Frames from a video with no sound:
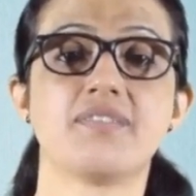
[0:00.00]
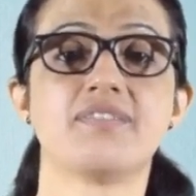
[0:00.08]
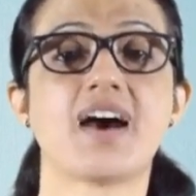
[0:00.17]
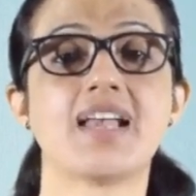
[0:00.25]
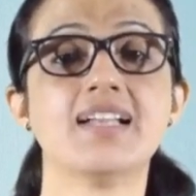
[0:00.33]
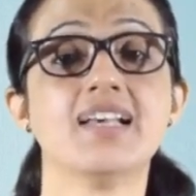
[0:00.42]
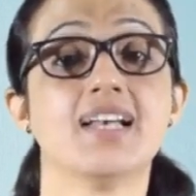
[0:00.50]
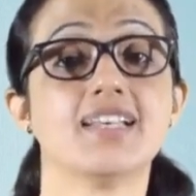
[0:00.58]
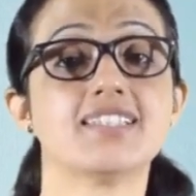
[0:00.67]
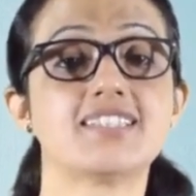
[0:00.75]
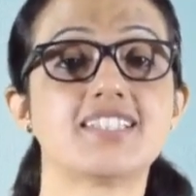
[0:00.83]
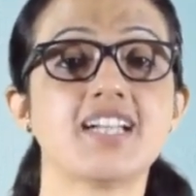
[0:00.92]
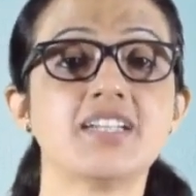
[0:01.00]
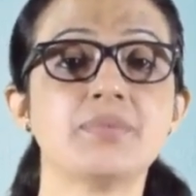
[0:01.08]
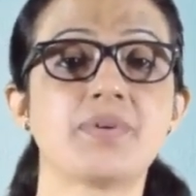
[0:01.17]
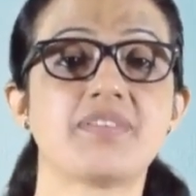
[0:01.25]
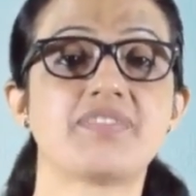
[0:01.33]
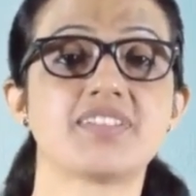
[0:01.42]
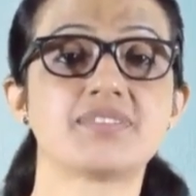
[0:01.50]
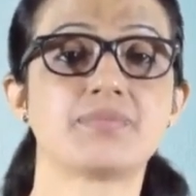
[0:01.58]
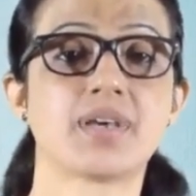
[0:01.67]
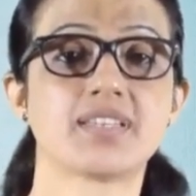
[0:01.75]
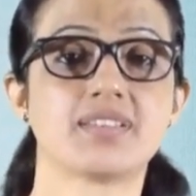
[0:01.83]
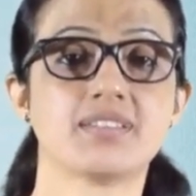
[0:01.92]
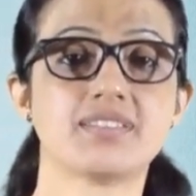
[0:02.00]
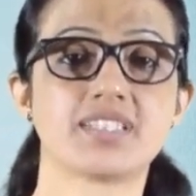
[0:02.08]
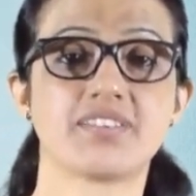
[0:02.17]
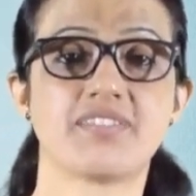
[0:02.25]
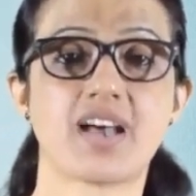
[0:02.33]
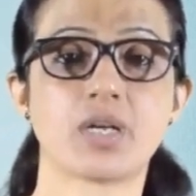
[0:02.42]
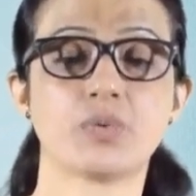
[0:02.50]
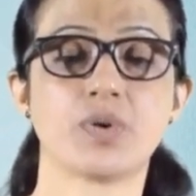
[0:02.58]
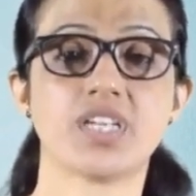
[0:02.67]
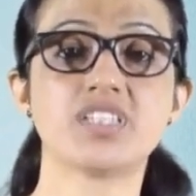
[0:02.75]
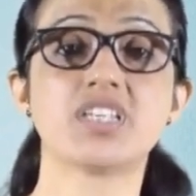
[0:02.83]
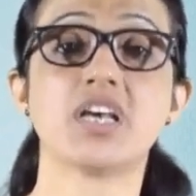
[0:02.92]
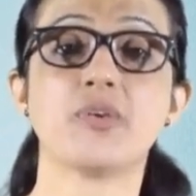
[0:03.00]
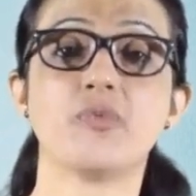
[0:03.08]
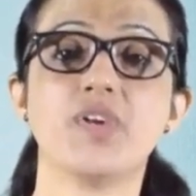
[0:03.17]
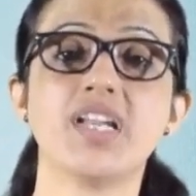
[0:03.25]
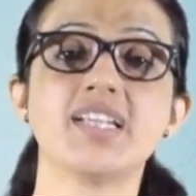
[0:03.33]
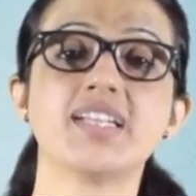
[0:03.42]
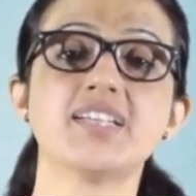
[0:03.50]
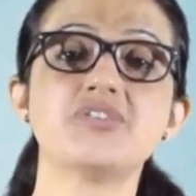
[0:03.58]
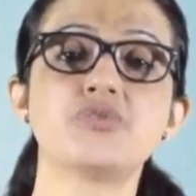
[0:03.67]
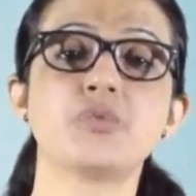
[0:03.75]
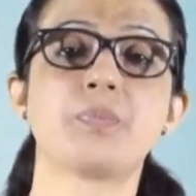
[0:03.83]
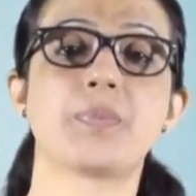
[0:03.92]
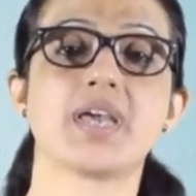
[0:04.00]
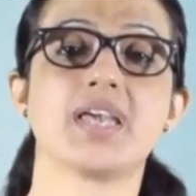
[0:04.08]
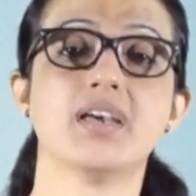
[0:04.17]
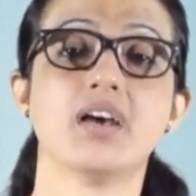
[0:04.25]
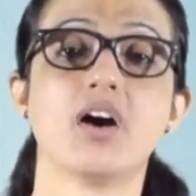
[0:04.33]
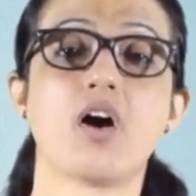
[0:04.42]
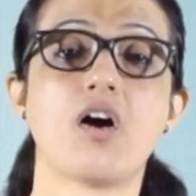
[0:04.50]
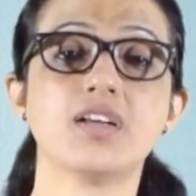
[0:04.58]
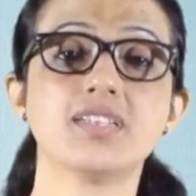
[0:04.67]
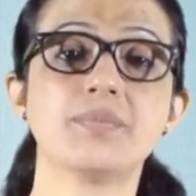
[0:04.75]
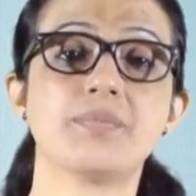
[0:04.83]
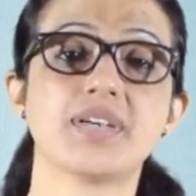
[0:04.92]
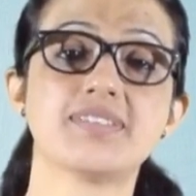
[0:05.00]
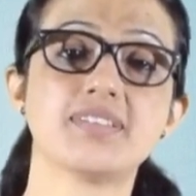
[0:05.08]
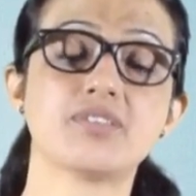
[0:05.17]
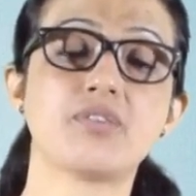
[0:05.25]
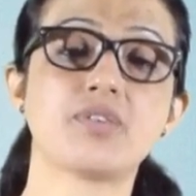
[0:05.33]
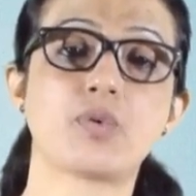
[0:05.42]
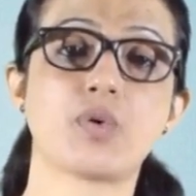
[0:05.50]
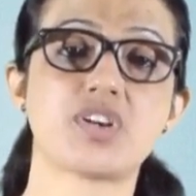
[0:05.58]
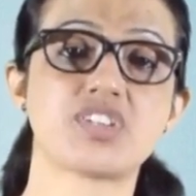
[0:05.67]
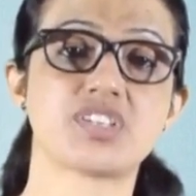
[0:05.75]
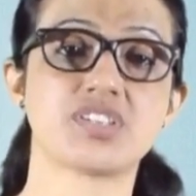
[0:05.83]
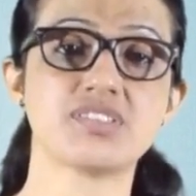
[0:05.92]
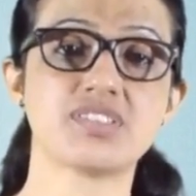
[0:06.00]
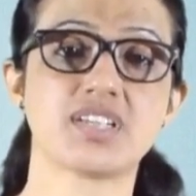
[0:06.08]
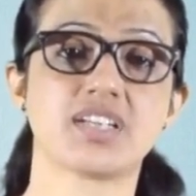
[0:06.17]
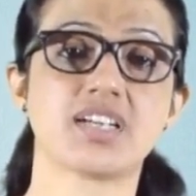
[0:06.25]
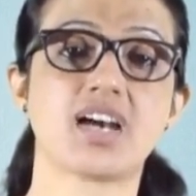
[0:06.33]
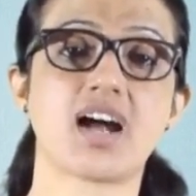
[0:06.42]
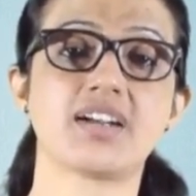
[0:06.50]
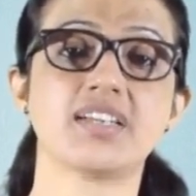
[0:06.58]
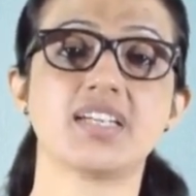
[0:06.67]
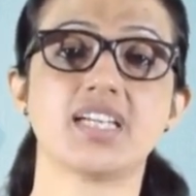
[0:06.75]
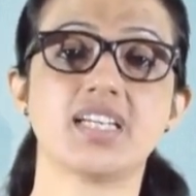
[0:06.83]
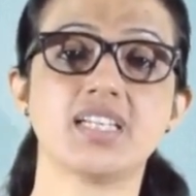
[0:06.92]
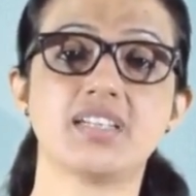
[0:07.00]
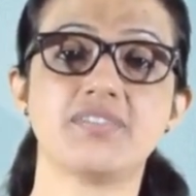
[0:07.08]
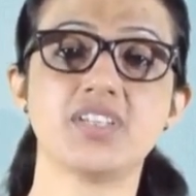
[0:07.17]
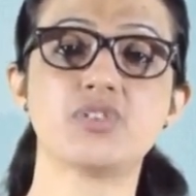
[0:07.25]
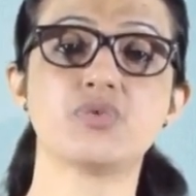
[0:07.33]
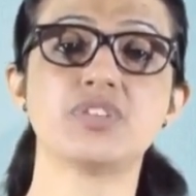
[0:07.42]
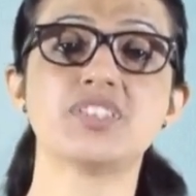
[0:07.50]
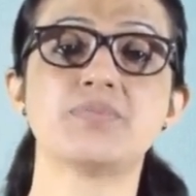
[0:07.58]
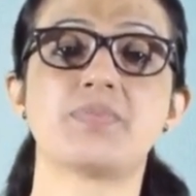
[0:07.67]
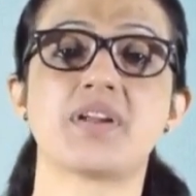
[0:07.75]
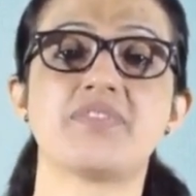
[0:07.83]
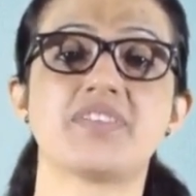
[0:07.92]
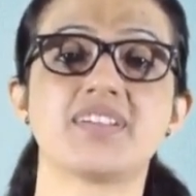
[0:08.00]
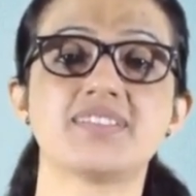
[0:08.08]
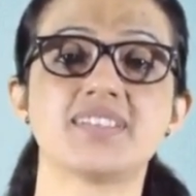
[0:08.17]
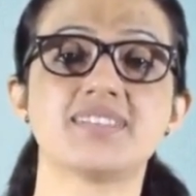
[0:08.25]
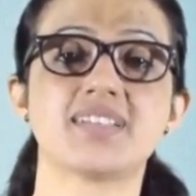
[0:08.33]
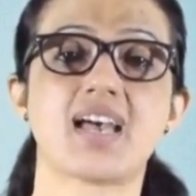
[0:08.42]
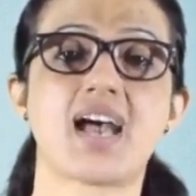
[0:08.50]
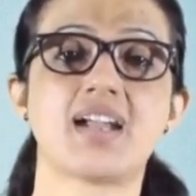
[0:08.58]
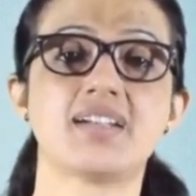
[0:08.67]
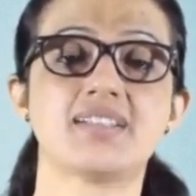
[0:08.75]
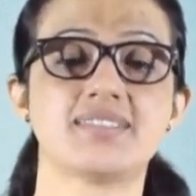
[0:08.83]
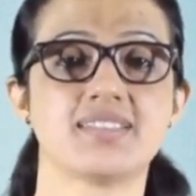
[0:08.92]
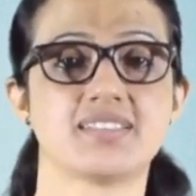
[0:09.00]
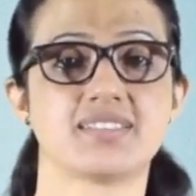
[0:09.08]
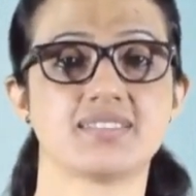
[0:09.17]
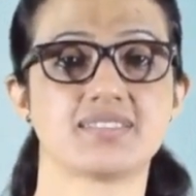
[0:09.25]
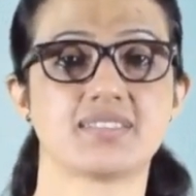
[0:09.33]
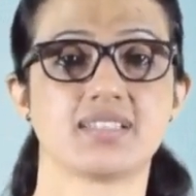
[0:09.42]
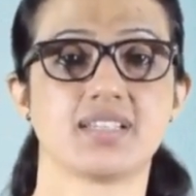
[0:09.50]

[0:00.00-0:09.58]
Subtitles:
while stated preference methods evaluate willingness to pay on the basis of questions regarding individuals' preferences and decisions.